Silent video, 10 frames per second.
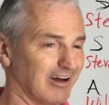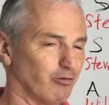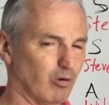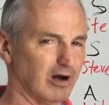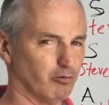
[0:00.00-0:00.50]

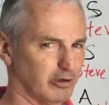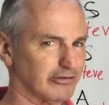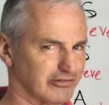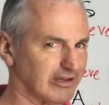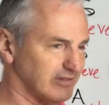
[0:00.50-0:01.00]
What will
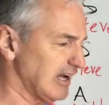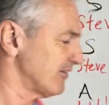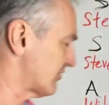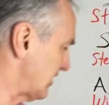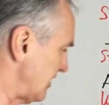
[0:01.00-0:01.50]
Steve
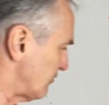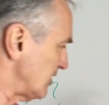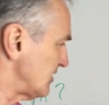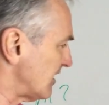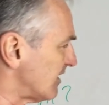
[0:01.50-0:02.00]
love? Steve
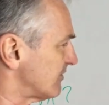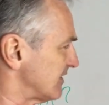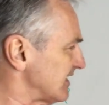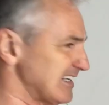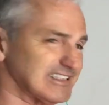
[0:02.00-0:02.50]
will love?
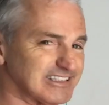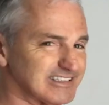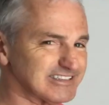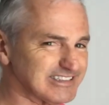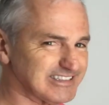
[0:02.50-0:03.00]

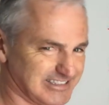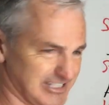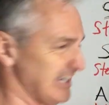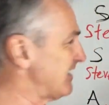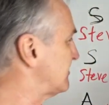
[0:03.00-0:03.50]

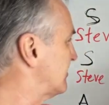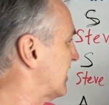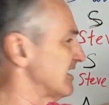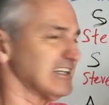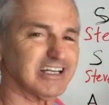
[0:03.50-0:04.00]
Yeah, you got
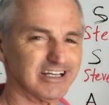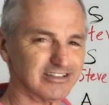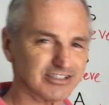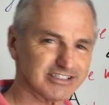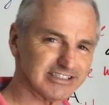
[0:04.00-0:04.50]
it.
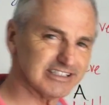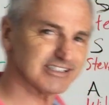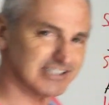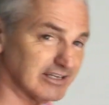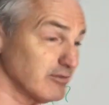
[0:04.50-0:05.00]
English.
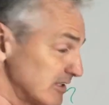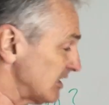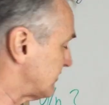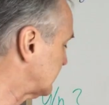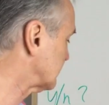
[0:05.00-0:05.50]
Steve will
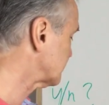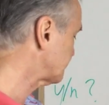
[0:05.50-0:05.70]
love English.